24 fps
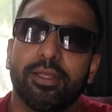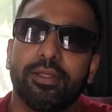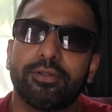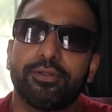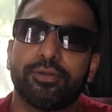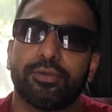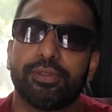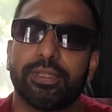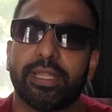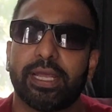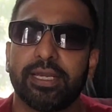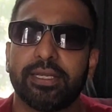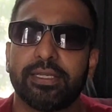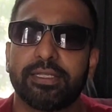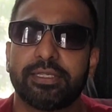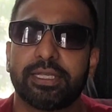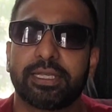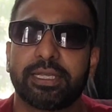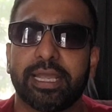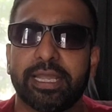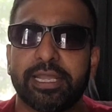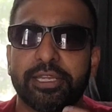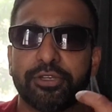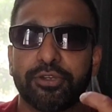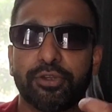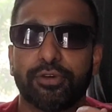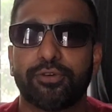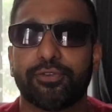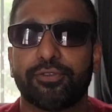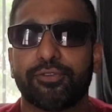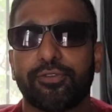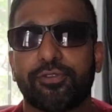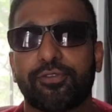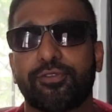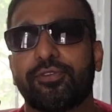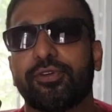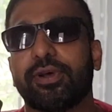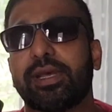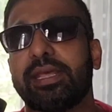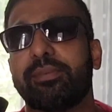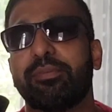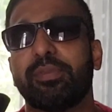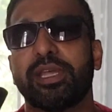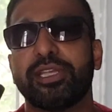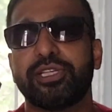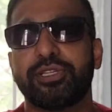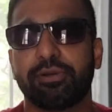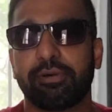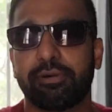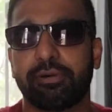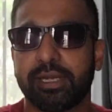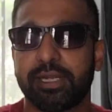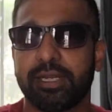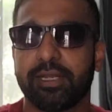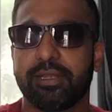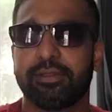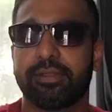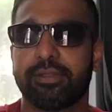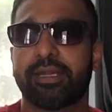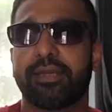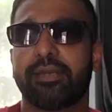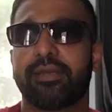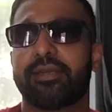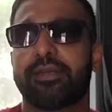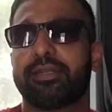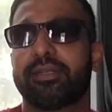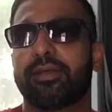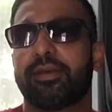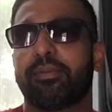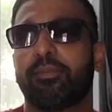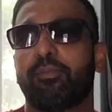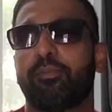So that's the kind of imagery that